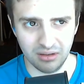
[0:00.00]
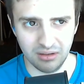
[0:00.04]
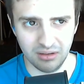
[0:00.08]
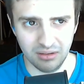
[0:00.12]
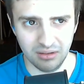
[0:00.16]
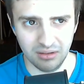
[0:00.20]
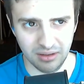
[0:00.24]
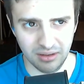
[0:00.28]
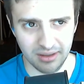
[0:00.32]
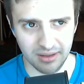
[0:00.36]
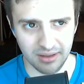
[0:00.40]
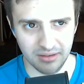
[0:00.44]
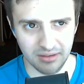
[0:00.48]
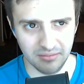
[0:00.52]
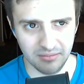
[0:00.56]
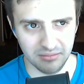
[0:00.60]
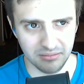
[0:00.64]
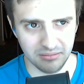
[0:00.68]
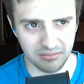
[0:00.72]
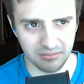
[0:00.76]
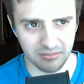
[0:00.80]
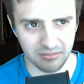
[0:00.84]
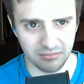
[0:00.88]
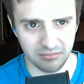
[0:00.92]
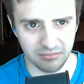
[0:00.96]

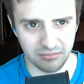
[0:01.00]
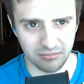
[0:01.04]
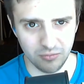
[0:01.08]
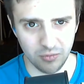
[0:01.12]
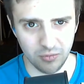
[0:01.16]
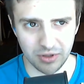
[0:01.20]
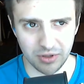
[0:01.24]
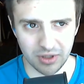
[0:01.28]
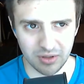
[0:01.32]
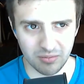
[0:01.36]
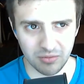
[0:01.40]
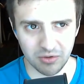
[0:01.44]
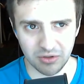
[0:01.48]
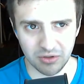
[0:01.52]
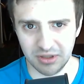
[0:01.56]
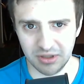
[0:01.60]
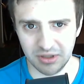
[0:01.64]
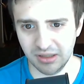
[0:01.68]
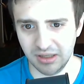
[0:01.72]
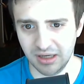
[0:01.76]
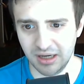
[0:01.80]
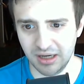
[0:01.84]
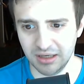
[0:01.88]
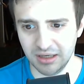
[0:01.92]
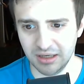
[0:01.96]
Ember
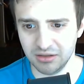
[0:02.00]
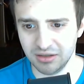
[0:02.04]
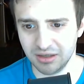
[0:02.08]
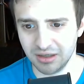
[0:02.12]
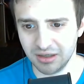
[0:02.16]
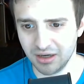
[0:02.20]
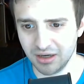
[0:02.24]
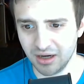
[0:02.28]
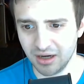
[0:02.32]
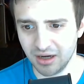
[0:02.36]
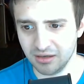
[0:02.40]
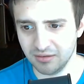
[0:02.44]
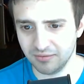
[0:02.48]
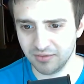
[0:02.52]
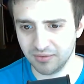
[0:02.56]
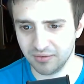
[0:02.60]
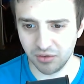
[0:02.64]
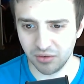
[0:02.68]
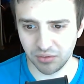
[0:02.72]
CLI, so you can kind of go